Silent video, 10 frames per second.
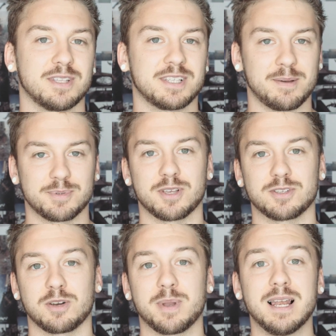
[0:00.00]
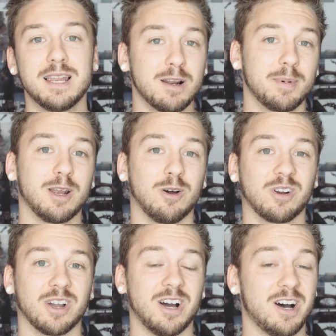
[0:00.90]
so this episode is going to be a little bit
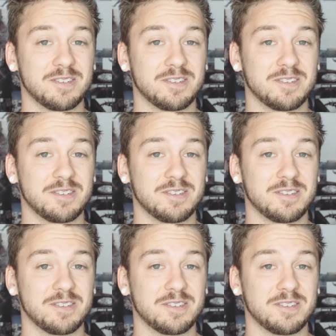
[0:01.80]
longer.